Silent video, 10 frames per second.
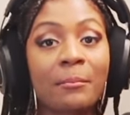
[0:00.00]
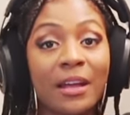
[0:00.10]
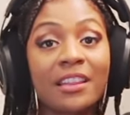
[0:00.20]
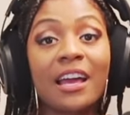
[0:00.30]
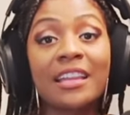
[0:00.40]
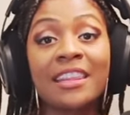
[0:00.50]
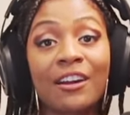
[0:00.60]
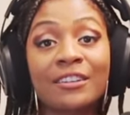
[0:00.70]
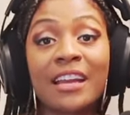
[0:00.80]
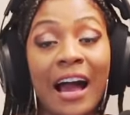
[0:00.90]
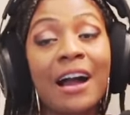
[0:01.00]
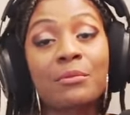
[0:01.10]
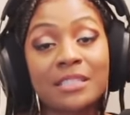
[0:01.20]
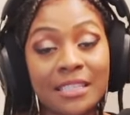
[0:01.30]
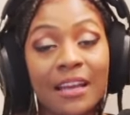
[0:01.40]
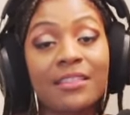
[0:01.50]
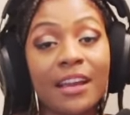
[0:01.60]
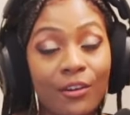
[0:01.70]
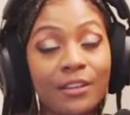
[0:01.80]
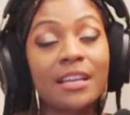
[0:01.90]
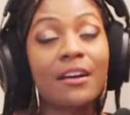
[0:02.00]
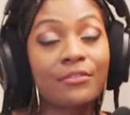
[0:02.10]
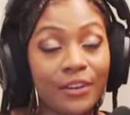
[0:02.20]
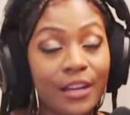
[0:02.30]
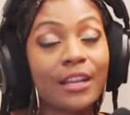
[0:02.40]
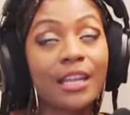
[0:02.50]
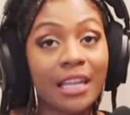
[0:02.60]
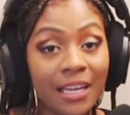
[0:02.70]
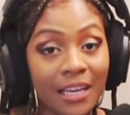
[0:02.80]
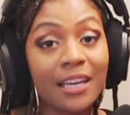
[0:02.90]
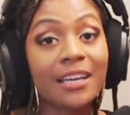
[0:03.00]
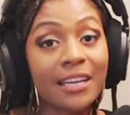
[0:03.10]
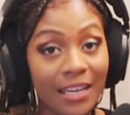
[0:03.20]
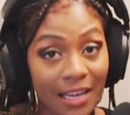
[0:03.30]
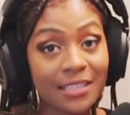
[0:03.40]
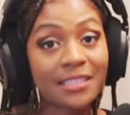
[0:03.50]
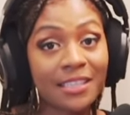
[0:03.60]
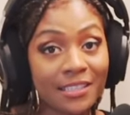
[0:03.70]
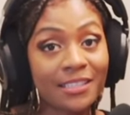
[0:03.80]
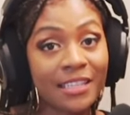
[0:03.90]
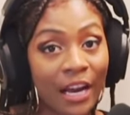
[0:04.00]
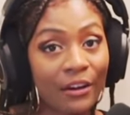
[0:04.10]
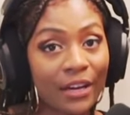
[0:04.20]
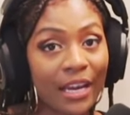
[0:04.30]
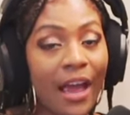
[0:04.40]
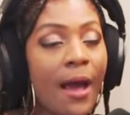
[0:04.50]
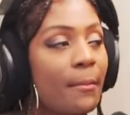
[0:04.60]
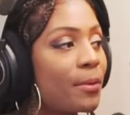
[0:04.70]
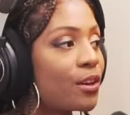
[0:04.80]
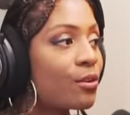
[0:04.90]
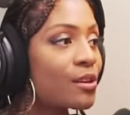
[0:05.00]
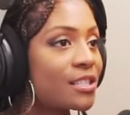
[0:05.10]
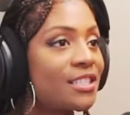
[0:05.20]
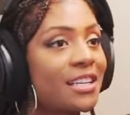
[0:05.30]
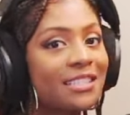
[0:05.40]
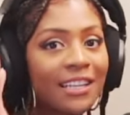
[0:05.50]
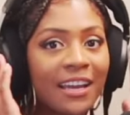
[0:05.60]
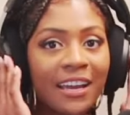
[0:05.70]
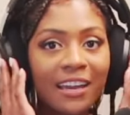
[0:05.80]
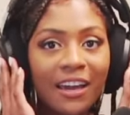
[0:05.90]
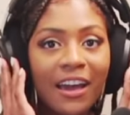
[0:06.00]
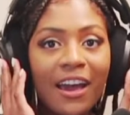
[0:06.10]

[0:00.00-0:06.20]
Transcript: but they're I would say they are definitely necessary because just like